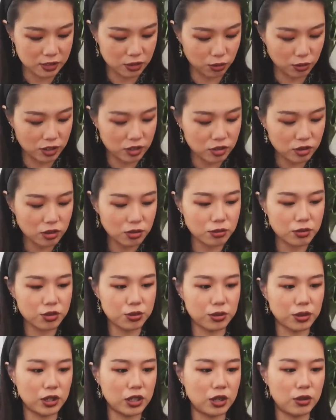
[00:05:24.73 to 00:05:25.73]
So this one was
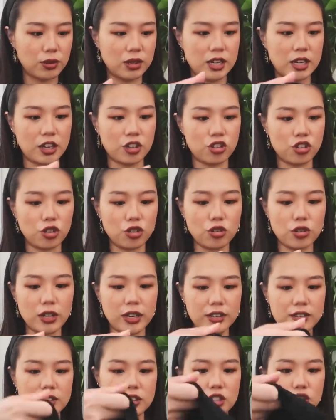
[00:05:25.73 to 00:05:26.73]
really unique. I showed you
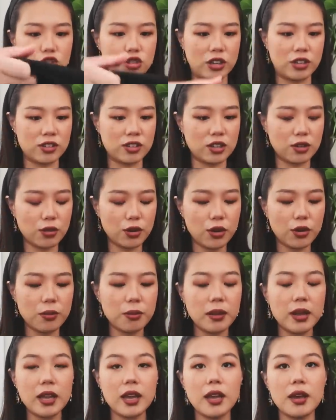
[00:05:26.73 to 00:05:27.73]
guys in the dressing
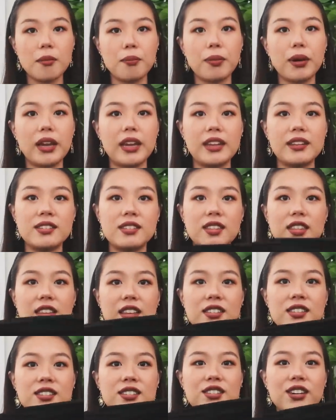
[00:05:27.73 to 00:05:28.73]
room, but it's
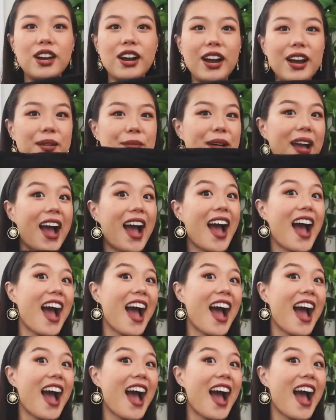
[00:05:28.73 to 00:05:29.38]
this top.